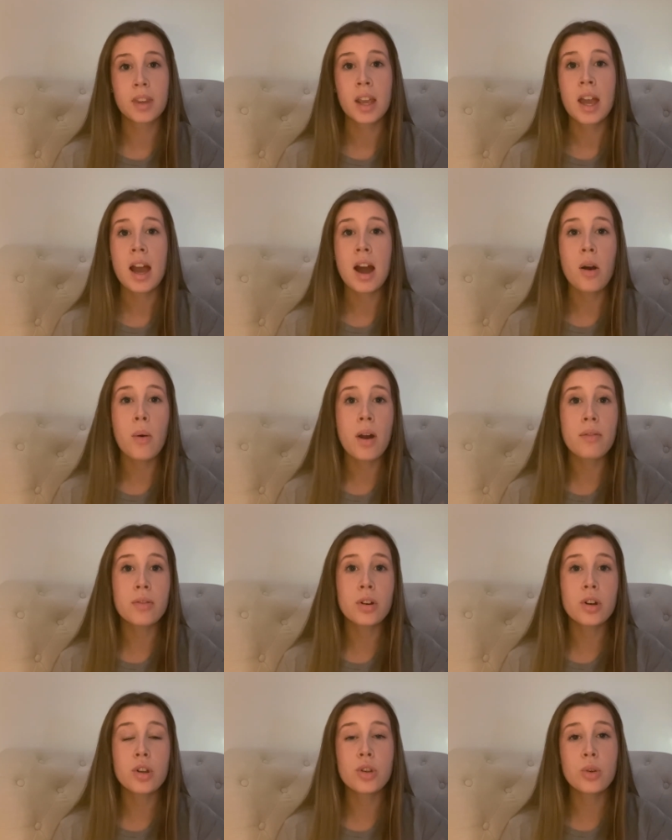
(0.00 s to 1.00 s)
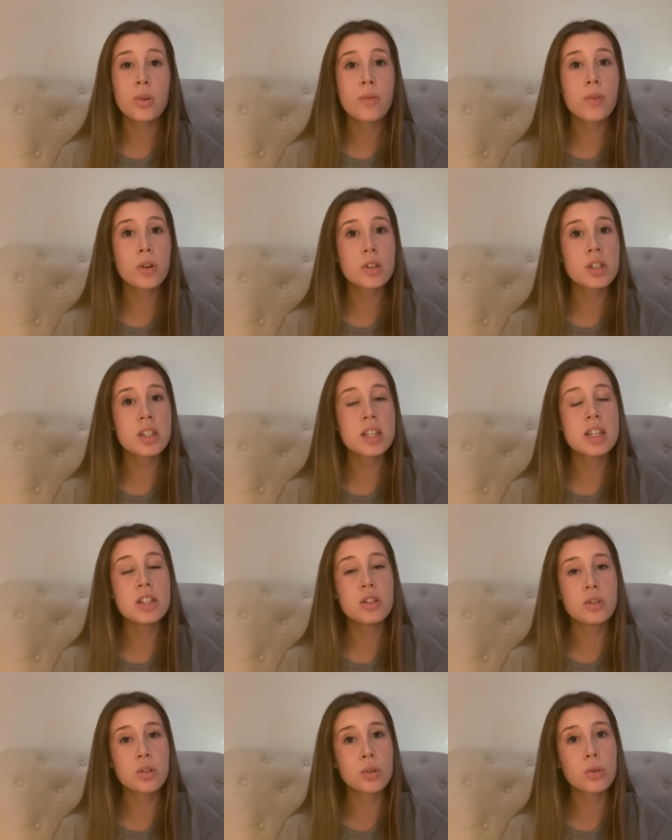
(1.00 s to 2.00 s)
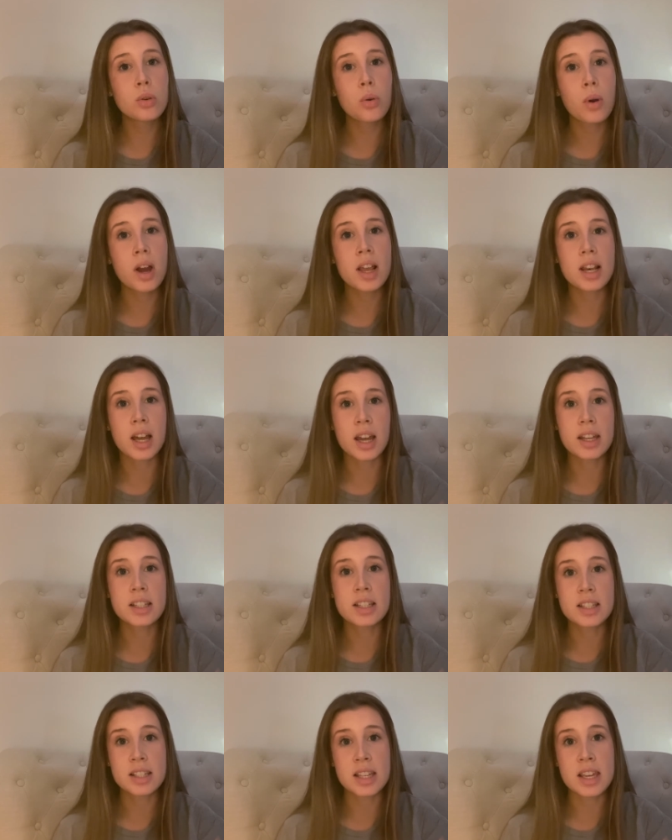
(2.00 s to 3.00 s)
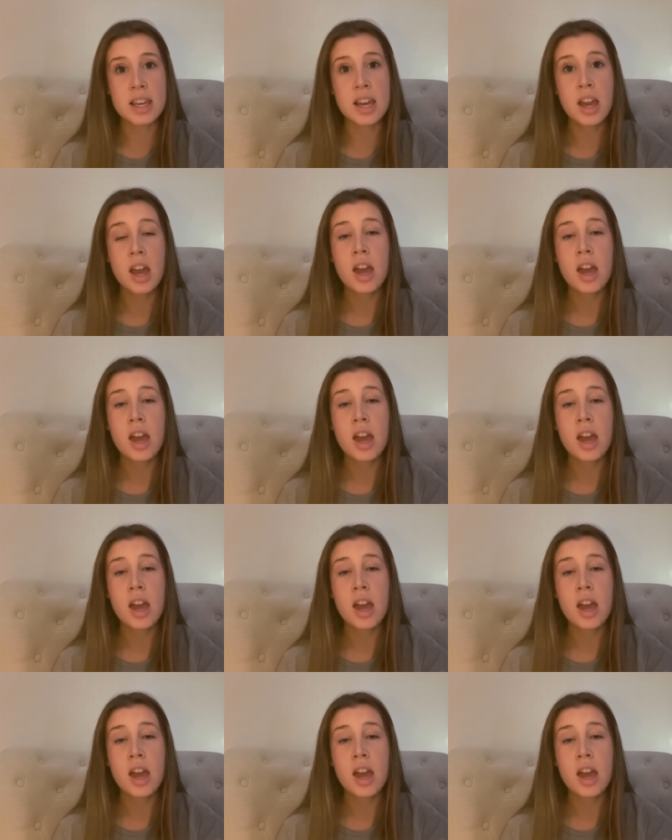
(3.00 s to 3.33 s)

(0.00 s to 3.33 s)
However, universities do quite like to see